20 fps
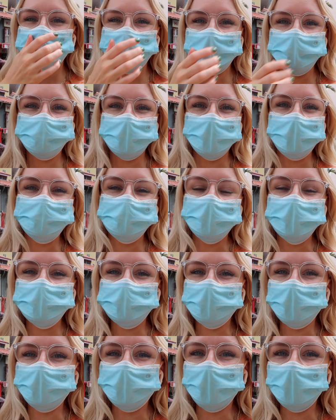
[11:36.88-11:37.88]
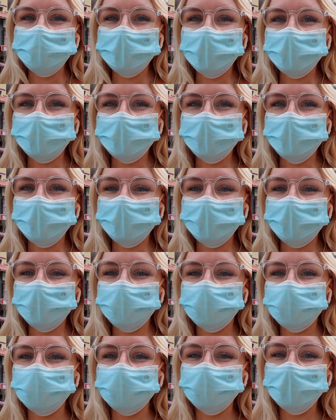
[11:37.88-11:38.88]
of my favourites, so I'm gonna
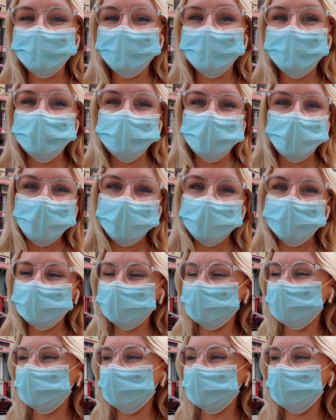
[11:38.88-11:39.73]
start editing